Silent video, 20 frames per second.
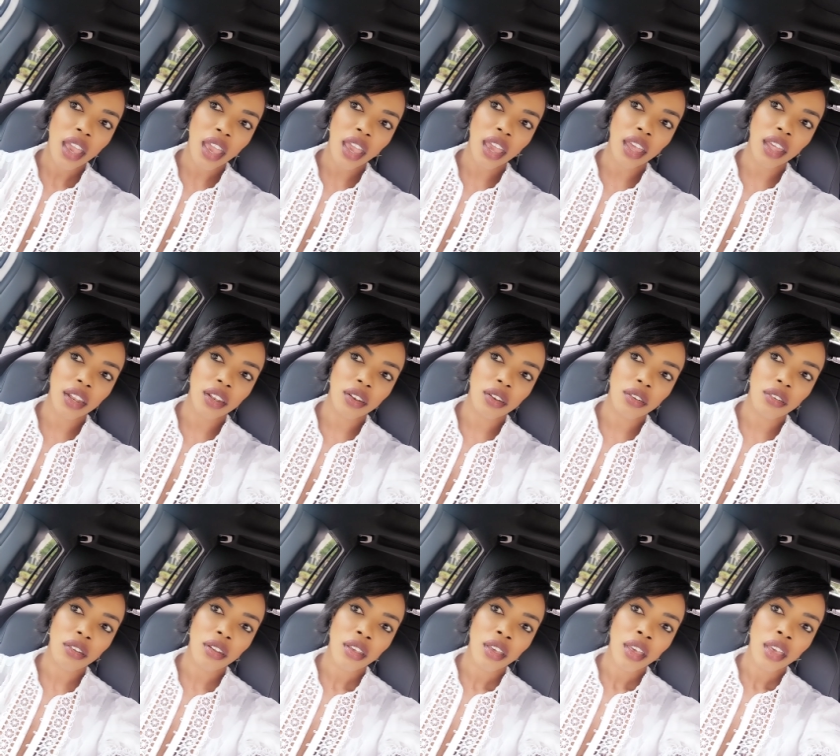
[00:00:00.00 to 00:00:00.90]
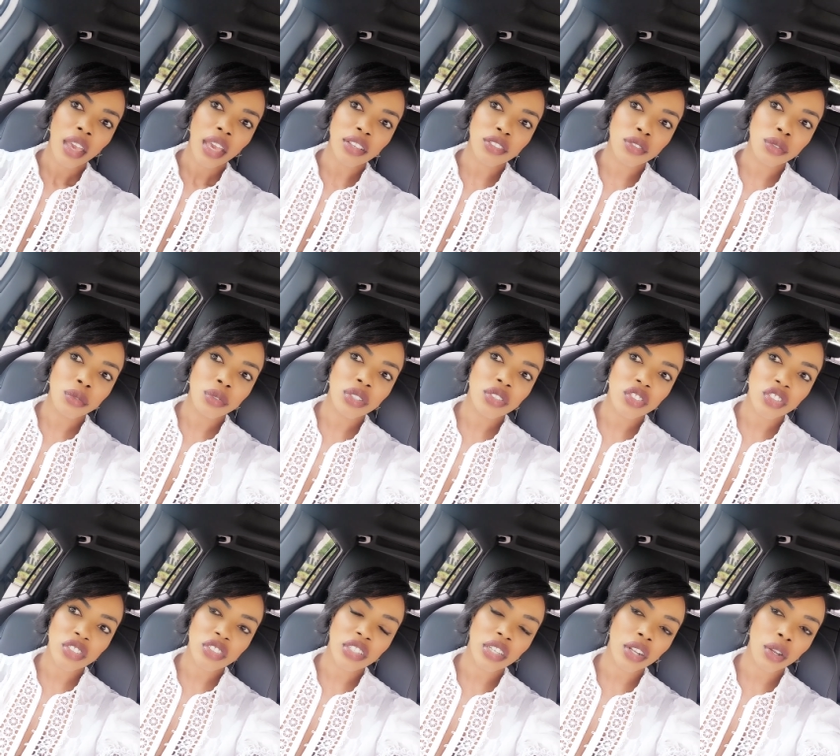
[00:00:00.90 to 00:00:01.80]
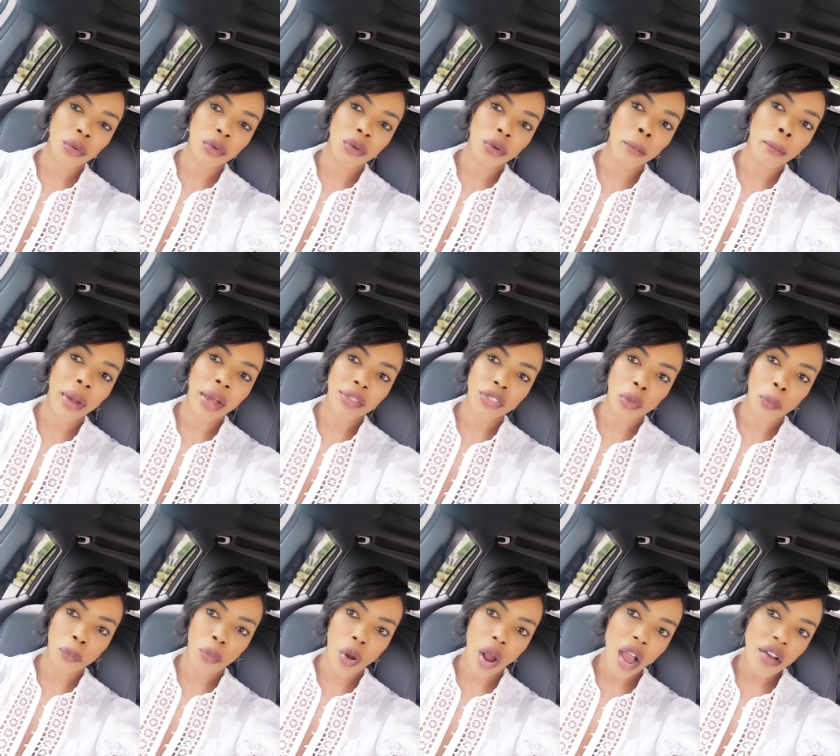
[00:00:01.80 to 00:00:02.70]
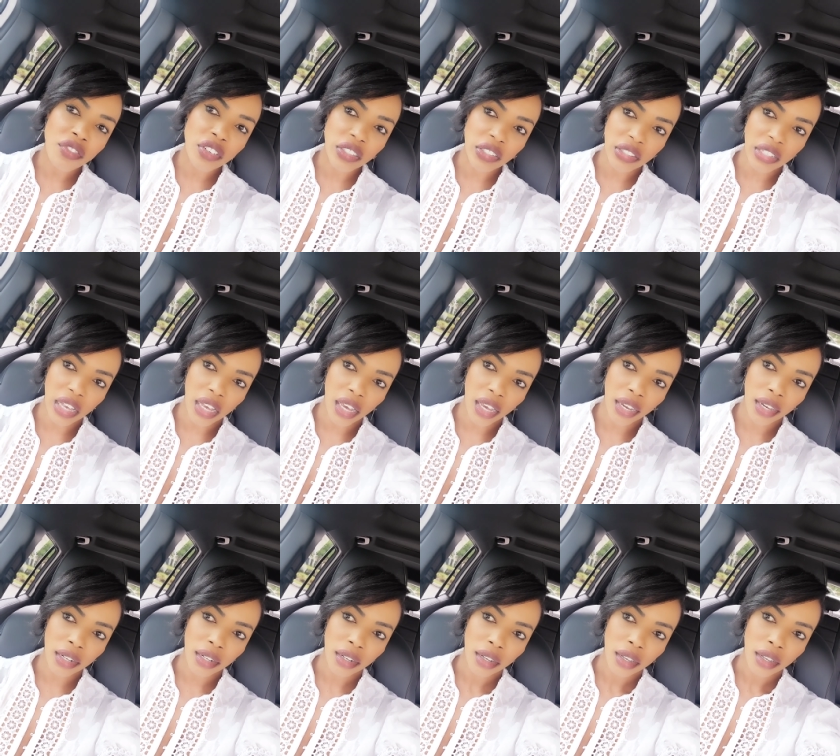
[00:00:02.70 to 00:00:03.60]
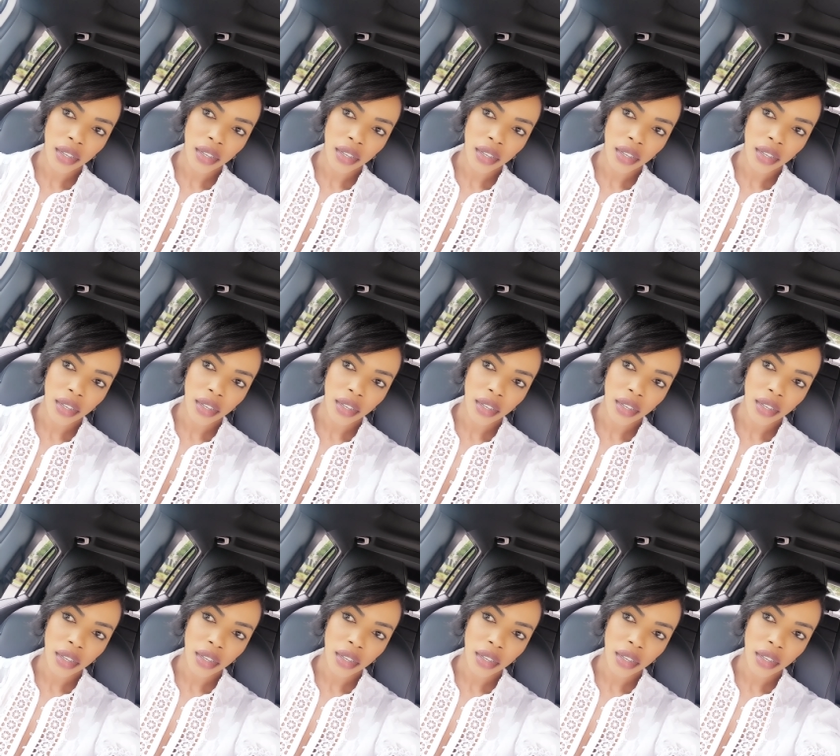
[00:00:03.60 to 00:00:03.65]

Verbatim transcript: And as soon as she said they were about to prophesy,